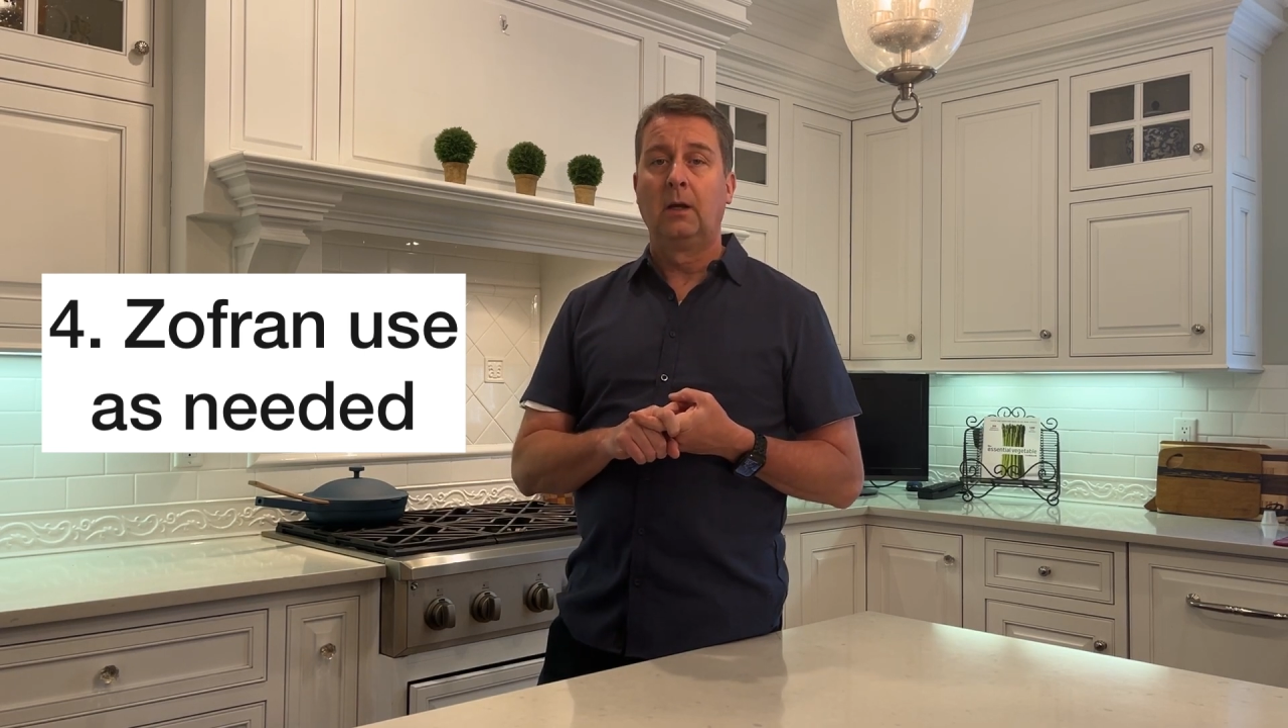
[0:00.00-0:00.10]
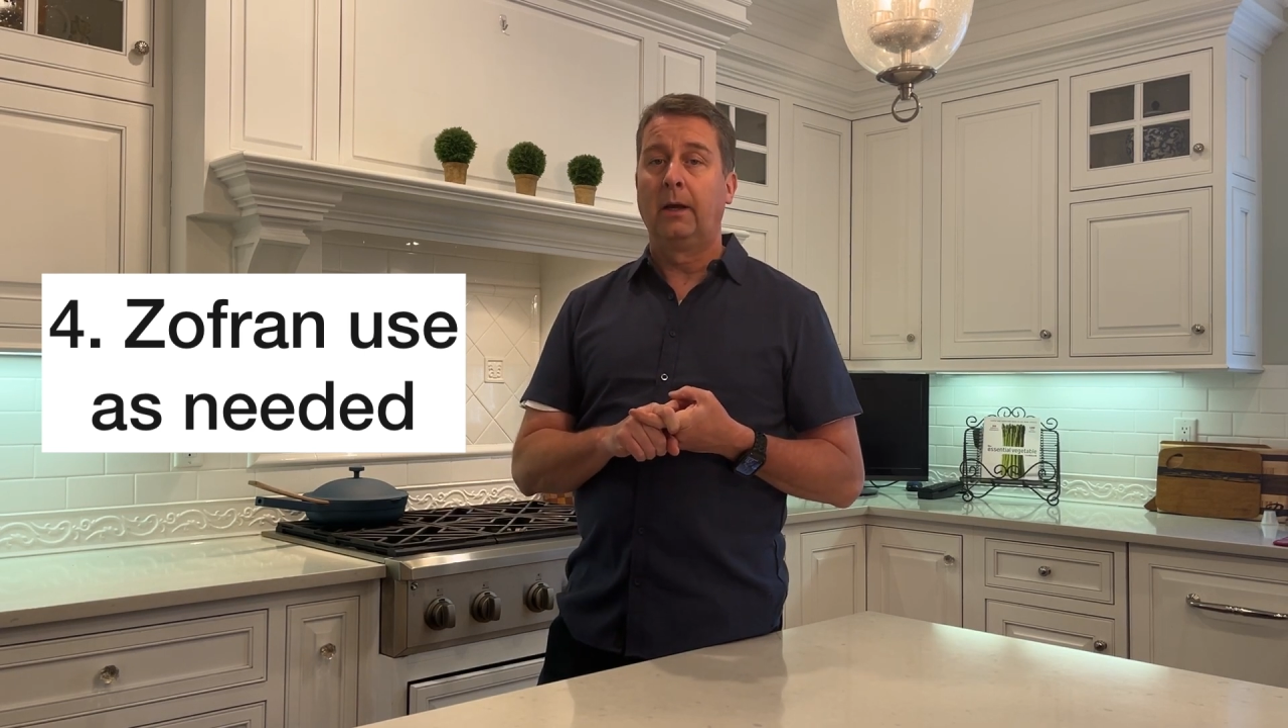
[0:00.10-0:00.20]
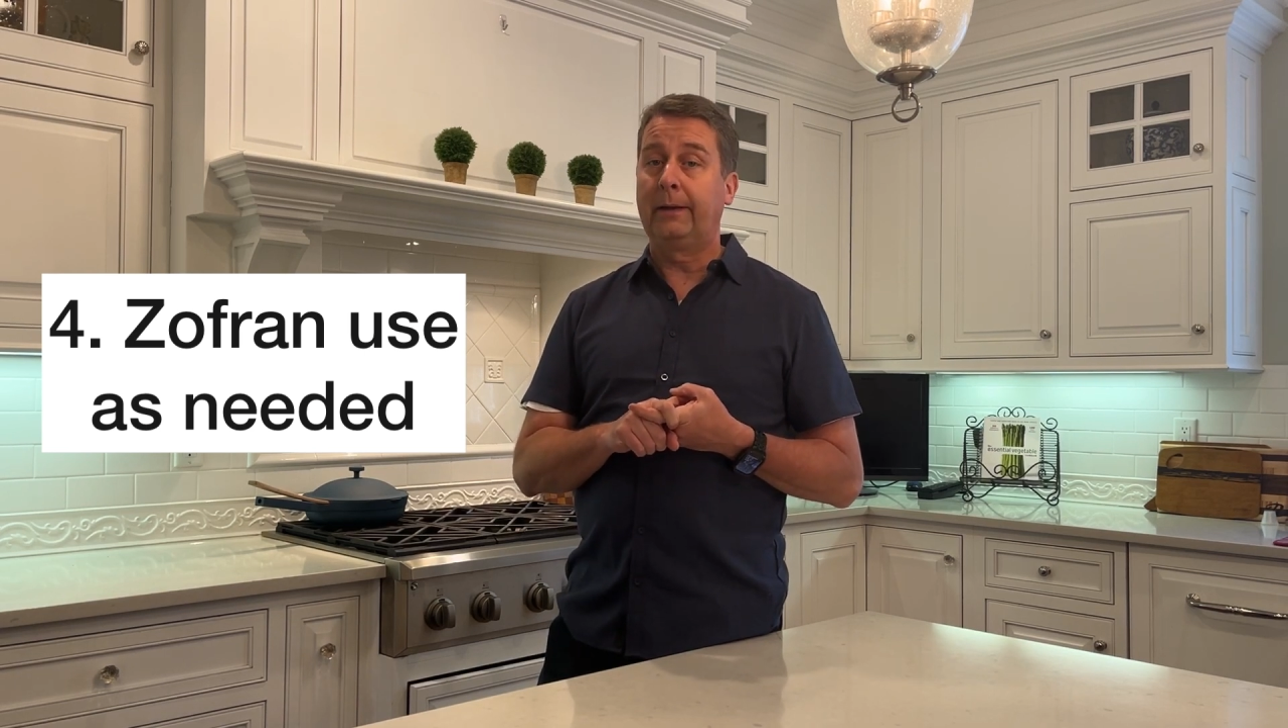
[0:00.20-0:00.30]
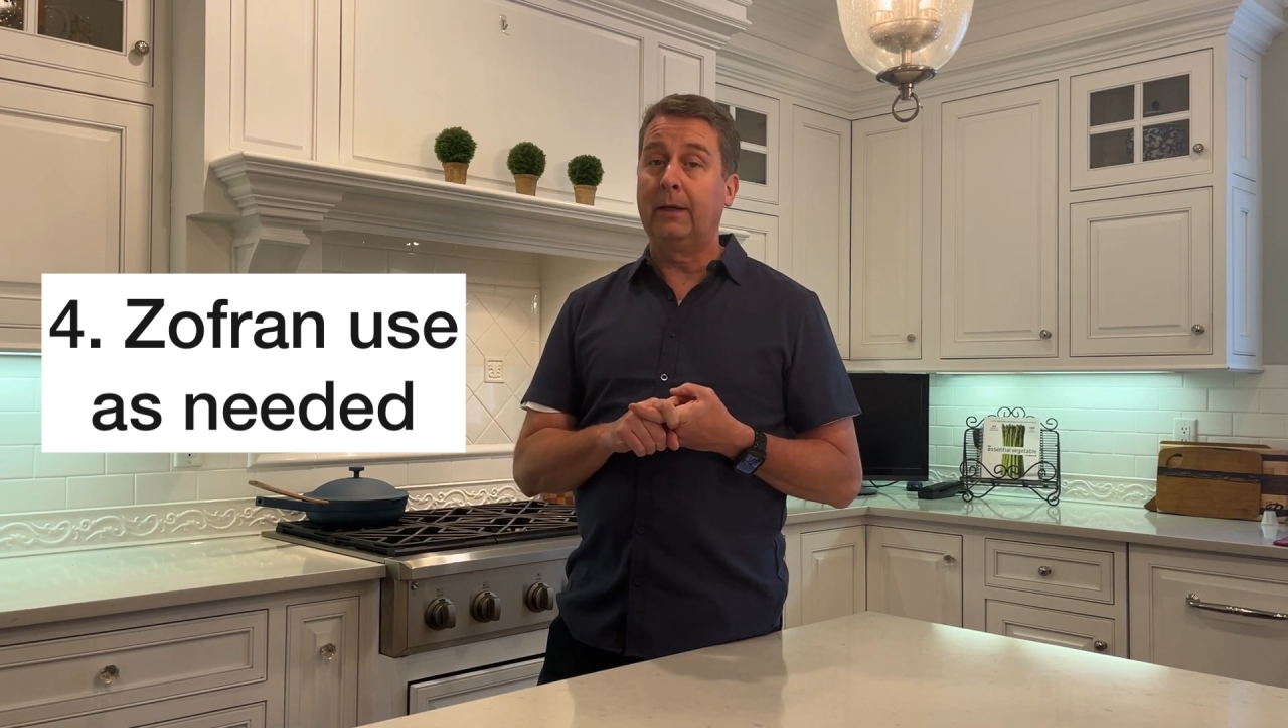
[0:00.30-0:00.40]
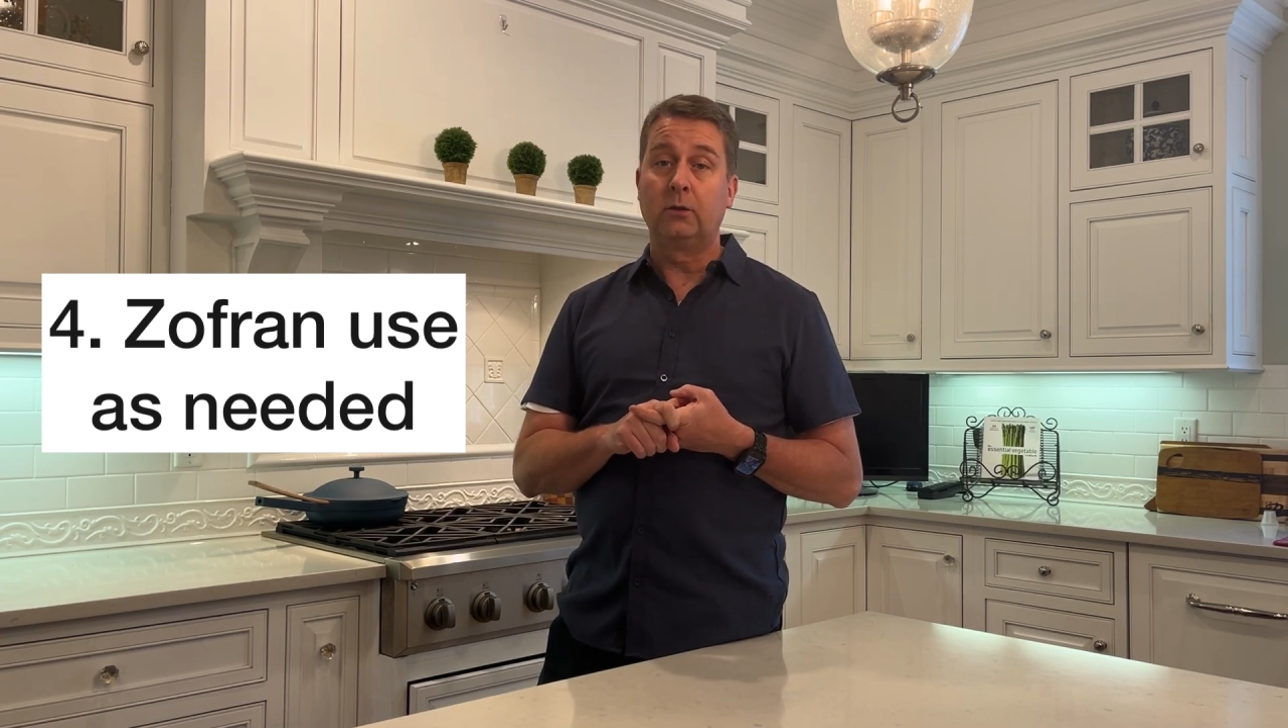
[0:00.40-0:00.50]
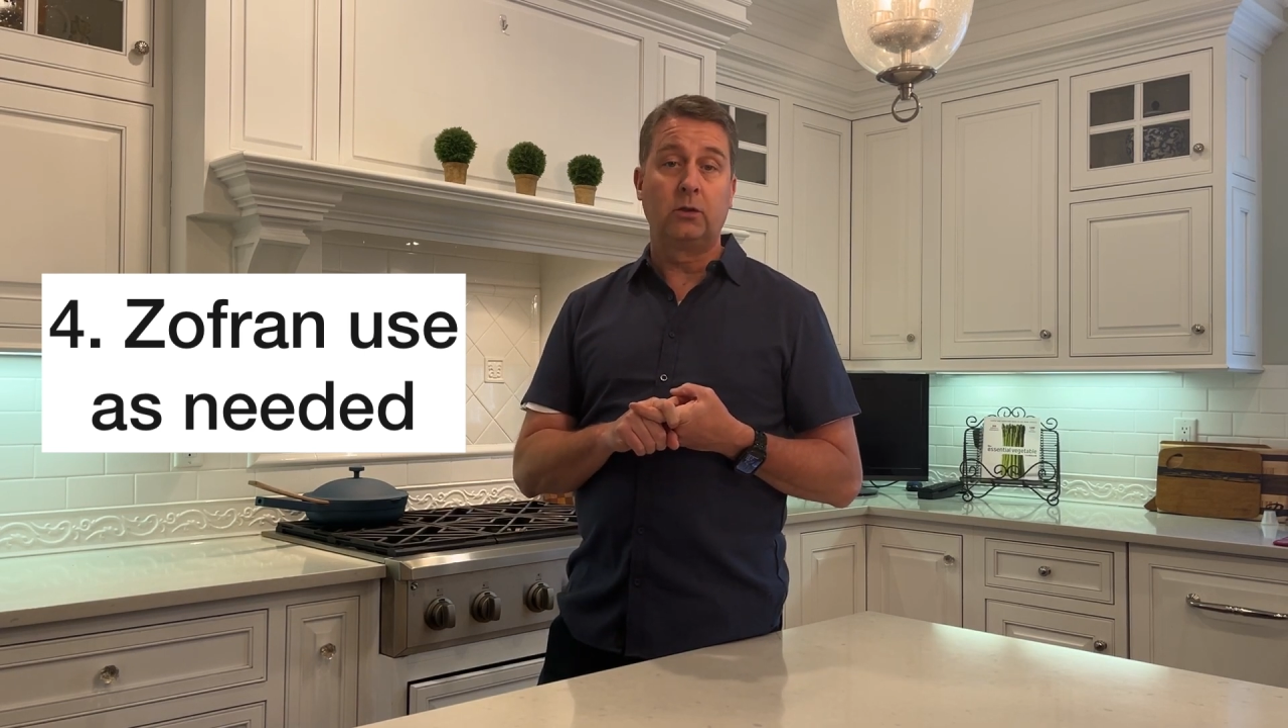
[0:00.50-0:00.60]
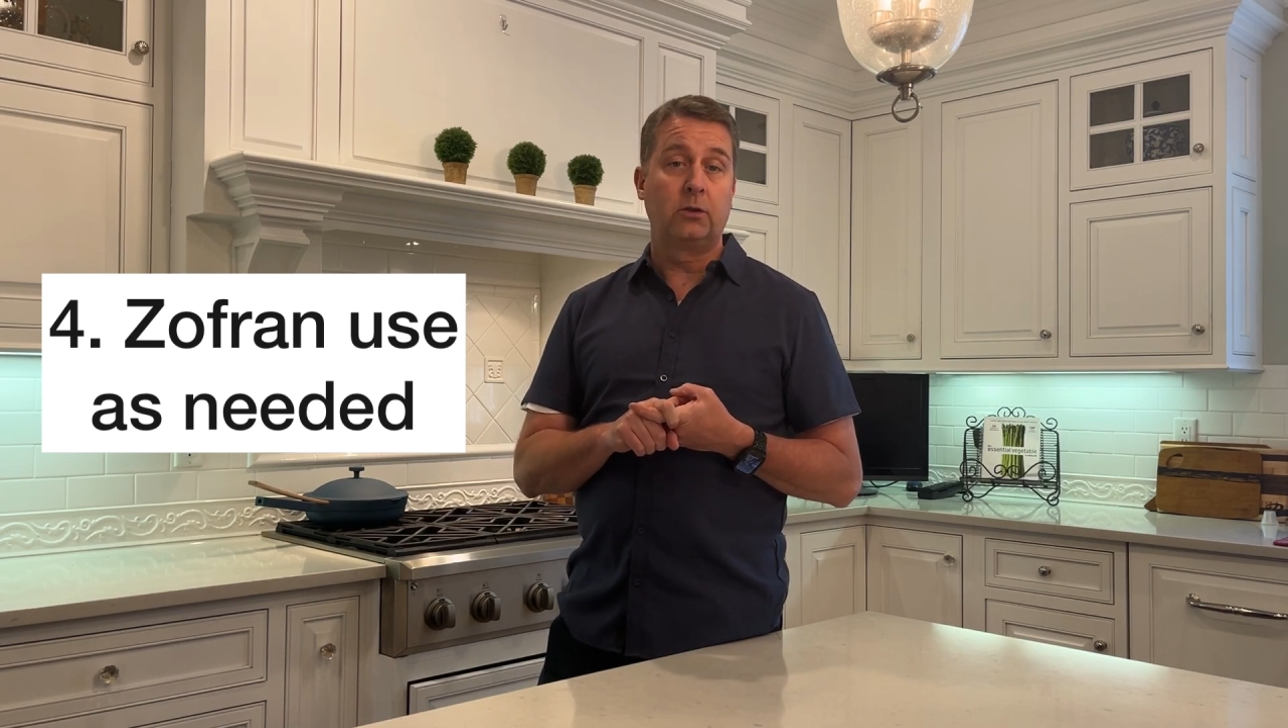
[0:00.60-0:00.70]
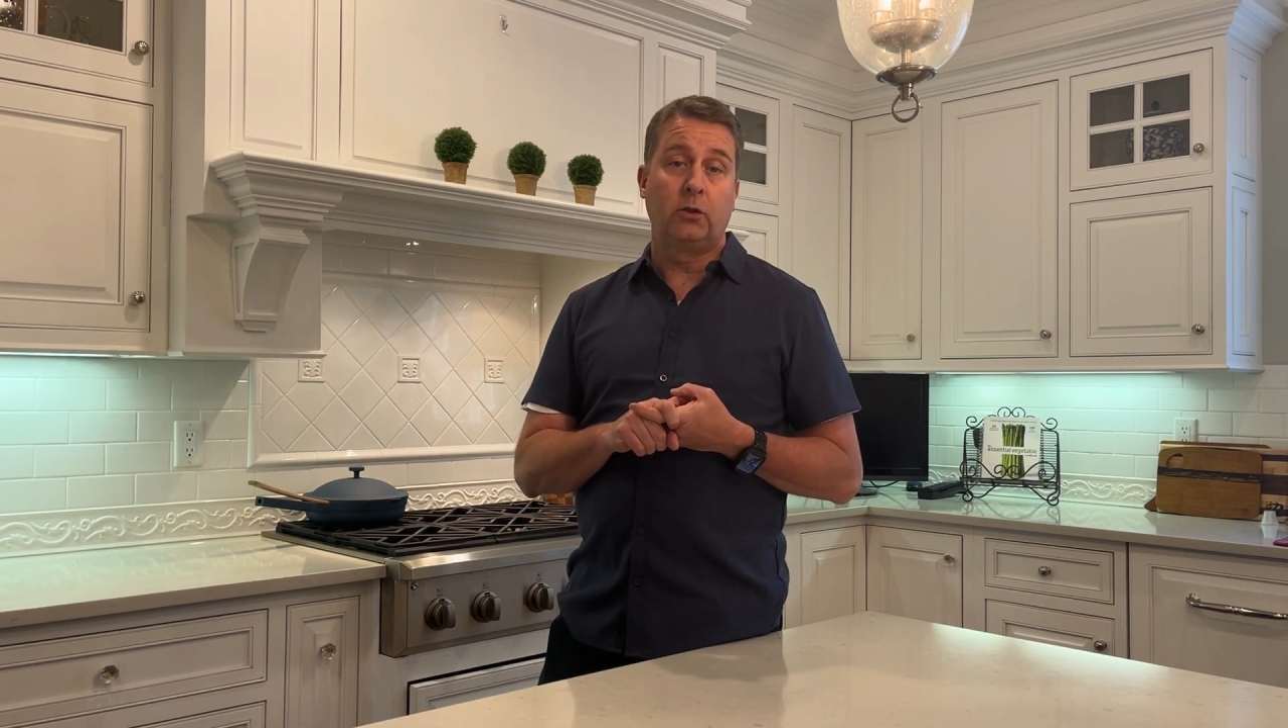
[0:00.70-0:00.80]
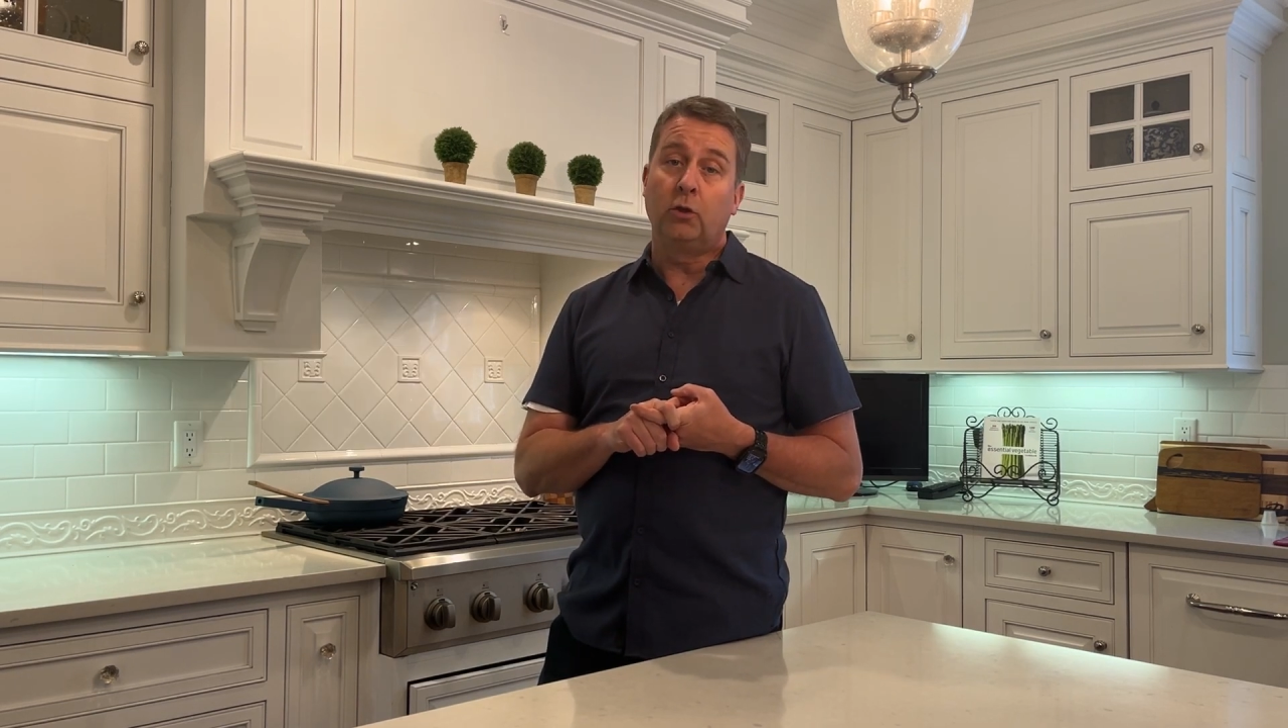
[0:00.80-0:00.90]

Again, just